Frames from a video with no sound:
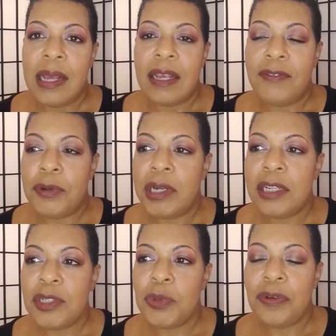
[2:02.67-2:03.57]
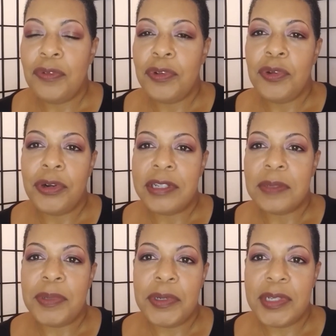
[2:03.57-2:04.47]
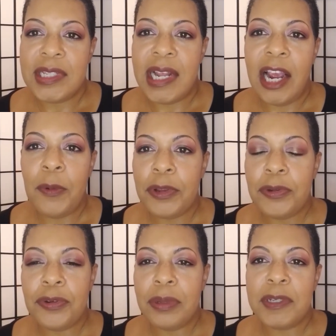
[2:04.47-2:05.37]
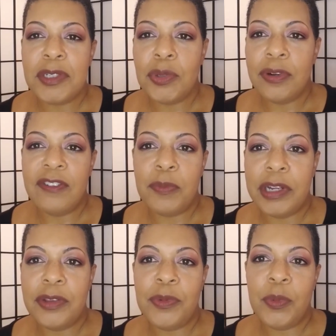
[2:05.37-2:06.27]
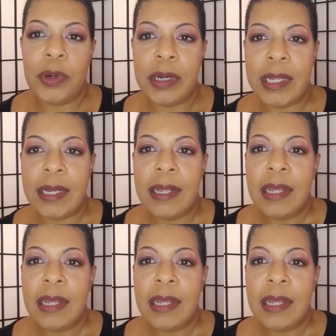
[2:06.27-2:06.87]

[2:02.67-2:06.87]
If you're not sure of who you are as a person, how are you going to be sure of what you want?